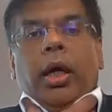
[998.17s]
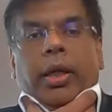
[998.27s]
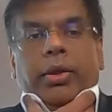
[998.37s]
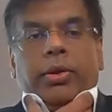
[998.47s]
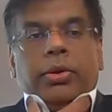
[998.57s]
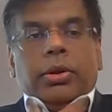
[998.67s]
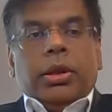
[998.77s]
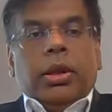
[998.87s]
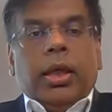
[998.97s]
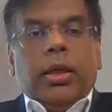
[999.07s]
I do
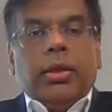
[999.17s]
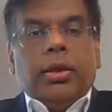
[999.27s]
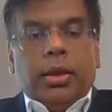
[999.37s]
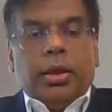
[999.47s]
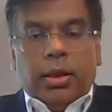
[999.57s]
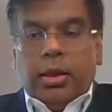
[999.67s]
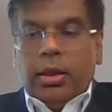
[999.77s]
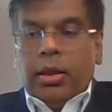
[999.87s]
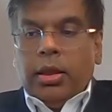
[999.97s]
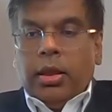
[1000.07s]
see that uh,
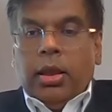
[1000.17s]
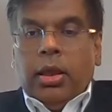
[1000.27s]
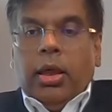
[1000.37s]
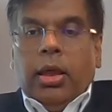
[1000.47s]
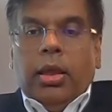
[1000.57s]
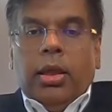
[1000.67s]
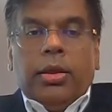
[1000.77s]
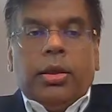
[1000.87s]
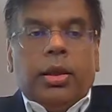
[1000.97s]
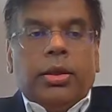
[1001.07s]

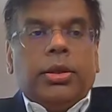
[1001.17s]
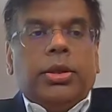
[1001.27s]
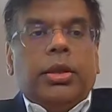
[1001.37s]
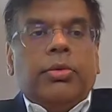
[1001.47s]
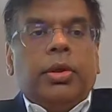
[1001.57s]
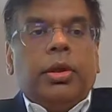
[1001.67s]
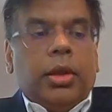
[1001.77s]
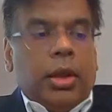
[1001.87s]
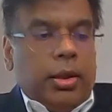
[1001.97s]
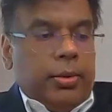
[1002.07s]
there, there's a general
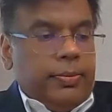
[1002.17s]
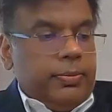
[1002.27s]
uh,